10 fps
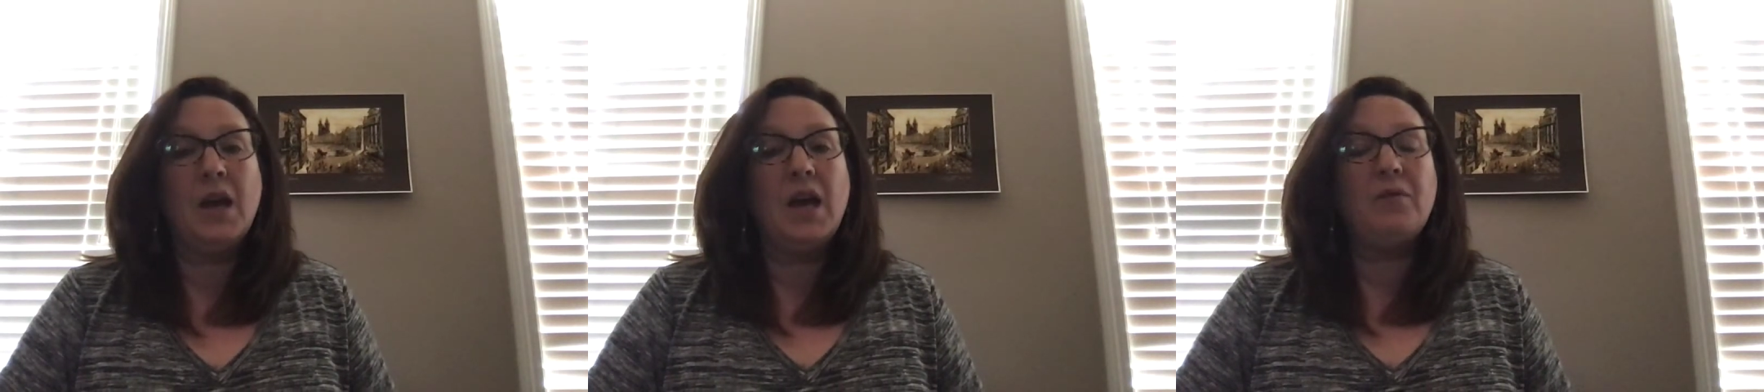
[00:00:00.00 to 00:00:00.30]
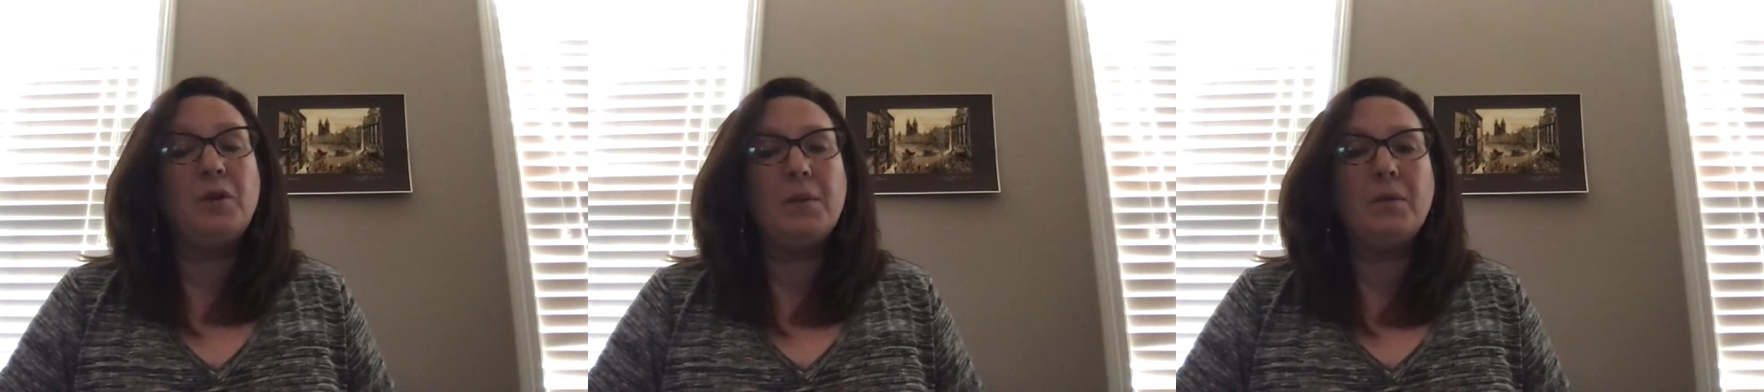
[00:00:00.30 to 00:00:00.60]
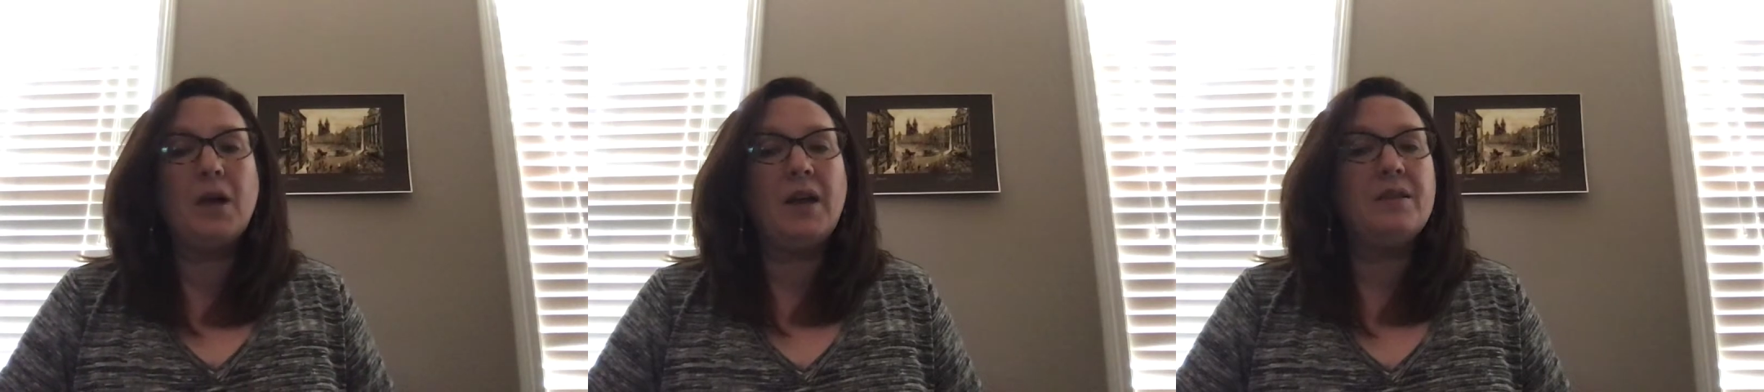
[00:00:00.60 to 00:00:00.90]
If we
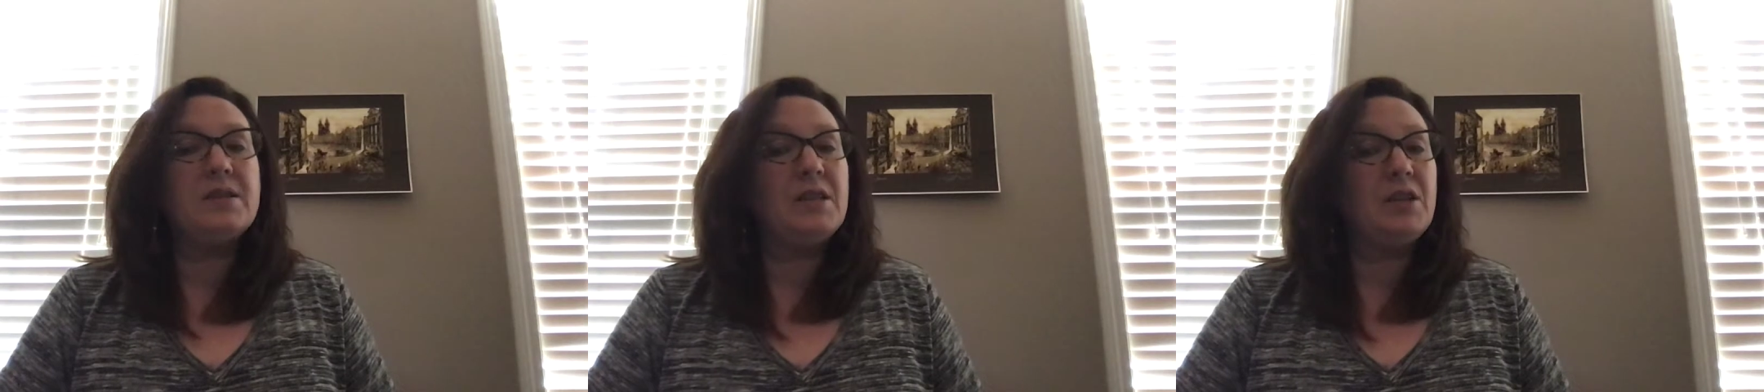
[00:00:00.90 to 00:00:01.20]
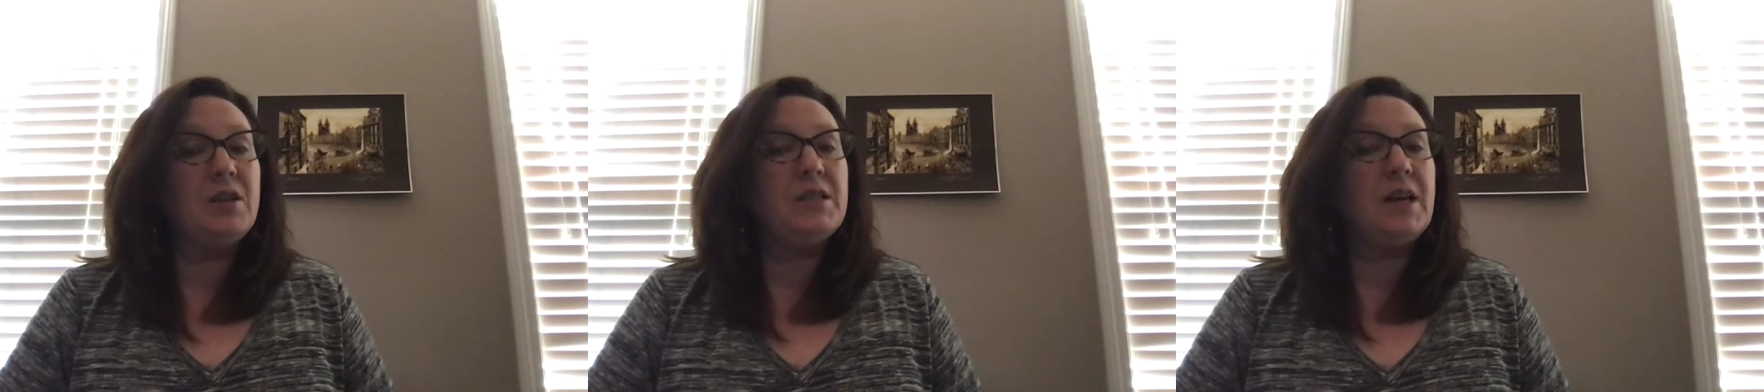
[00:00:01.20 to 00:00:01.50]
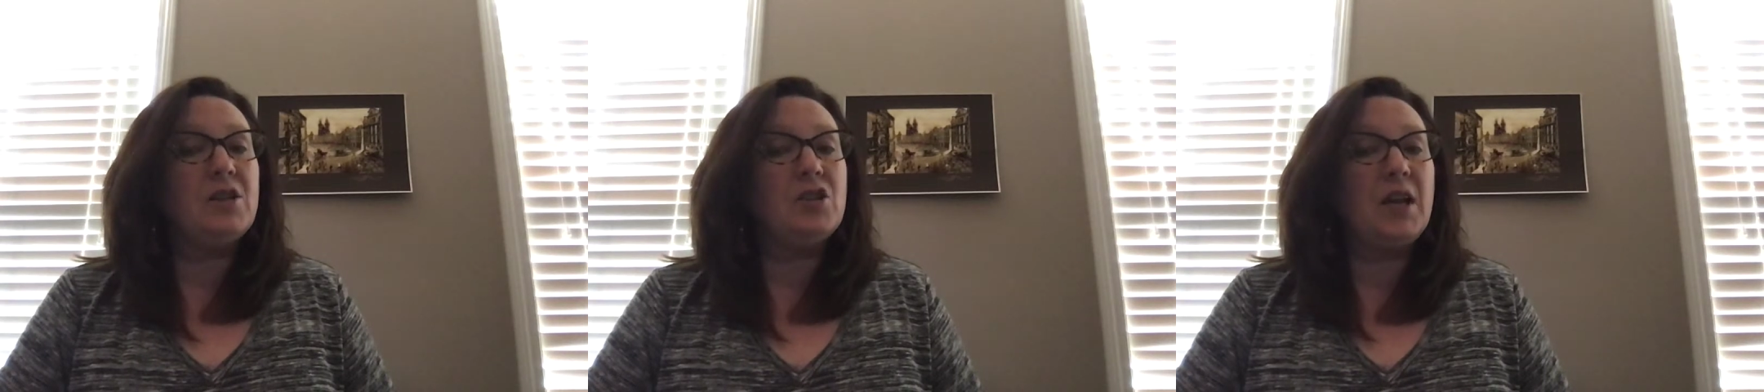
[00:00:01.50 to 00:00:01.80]
apply this theory
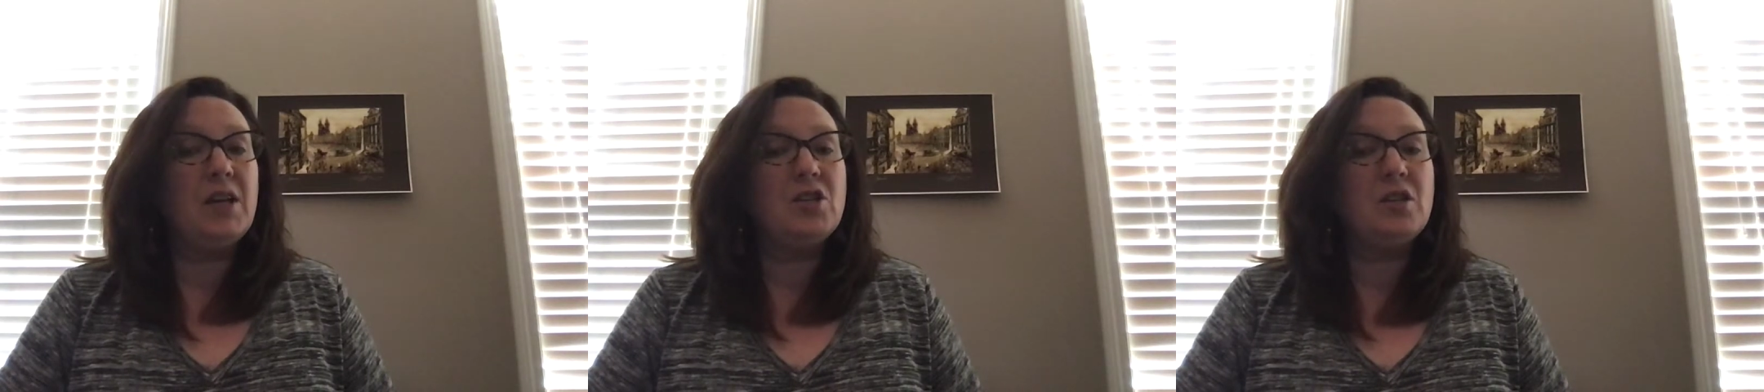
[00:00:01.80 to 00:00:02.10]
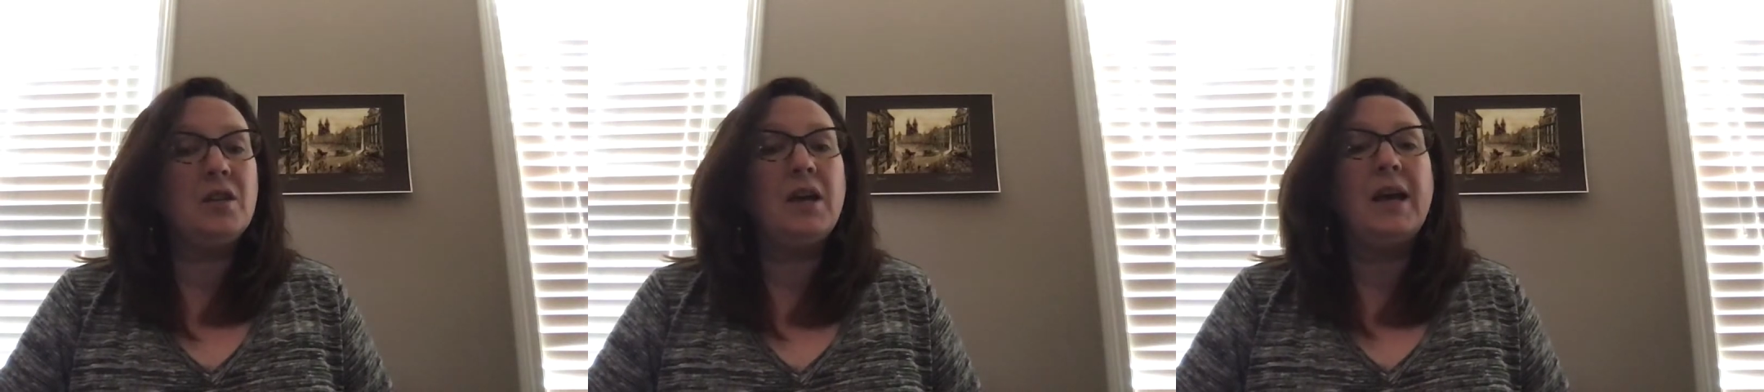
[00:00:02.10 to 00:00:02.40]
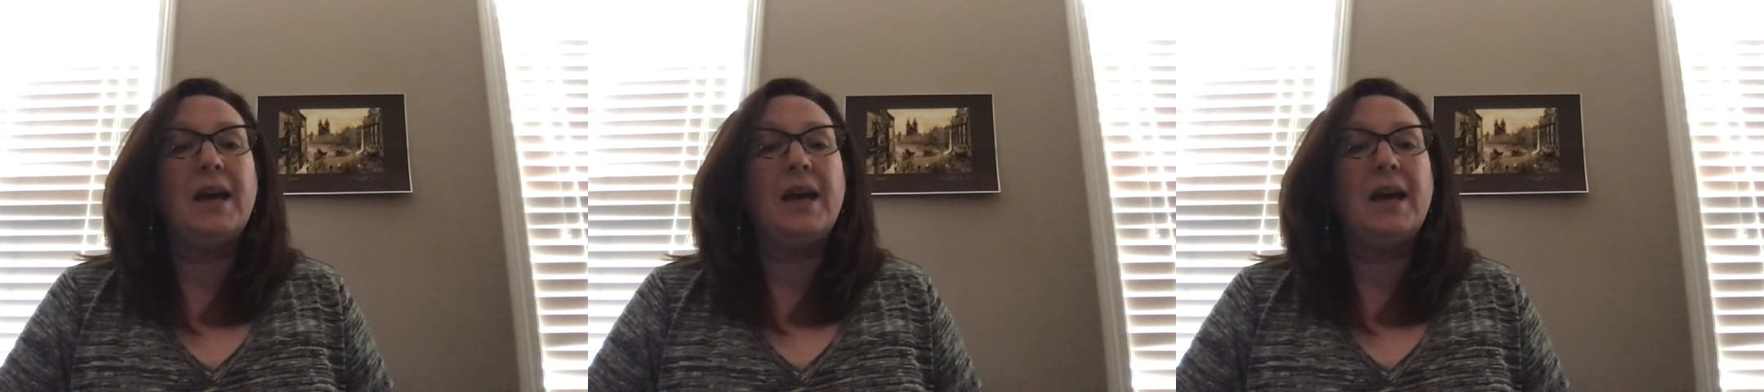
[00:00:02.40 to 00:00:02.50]
to education,